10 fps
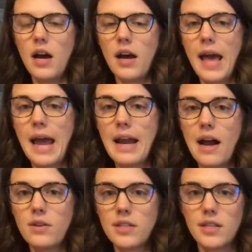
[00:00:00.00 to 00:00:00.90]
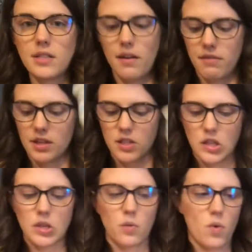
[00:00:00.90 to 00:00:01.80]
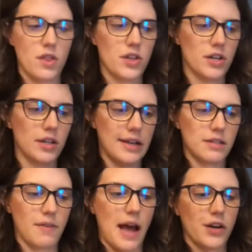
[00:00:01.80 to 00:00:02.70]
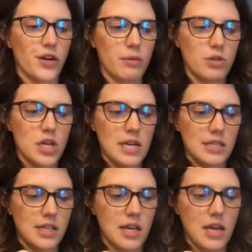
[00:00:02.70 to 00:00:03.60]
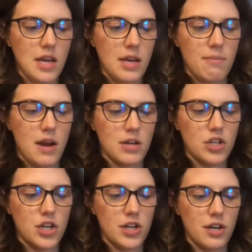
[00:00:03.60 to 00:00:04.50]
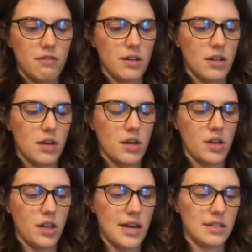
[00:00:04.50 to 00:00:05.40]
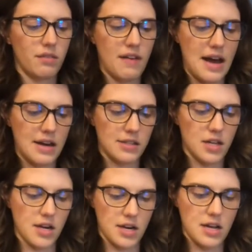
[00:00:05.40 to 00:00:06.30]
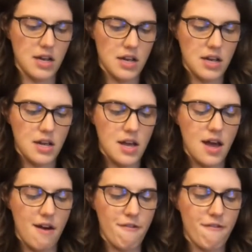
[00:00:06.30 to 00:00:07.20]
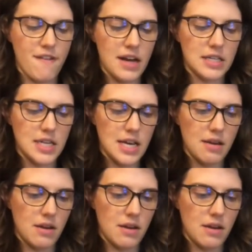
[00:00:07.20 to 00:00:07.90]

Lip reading: 8 ounces of this 1/3 less fat cream cheese. Not sure if the less fat is gonna affect it